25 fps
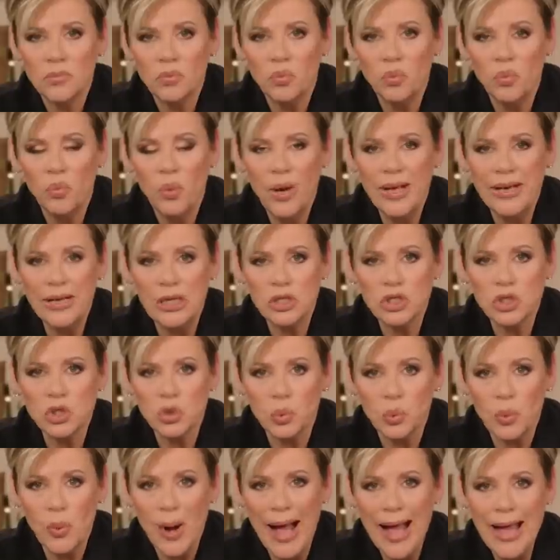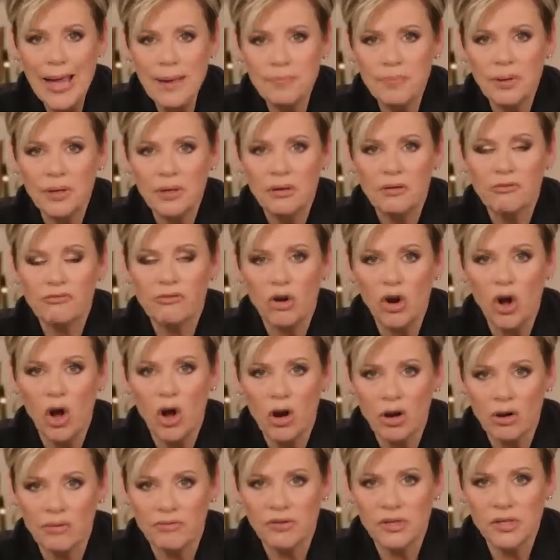When it's ripe for
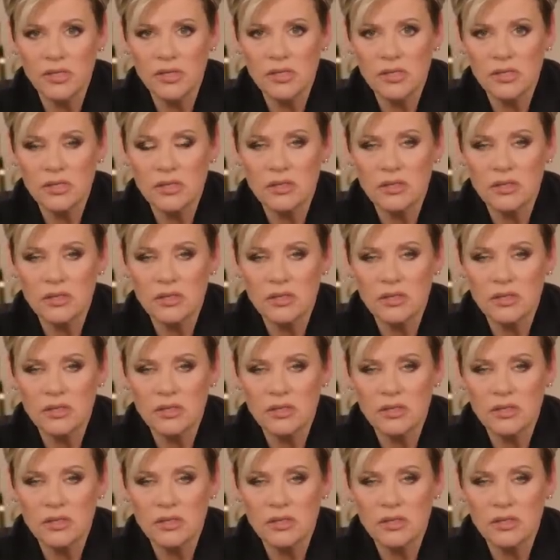harvest.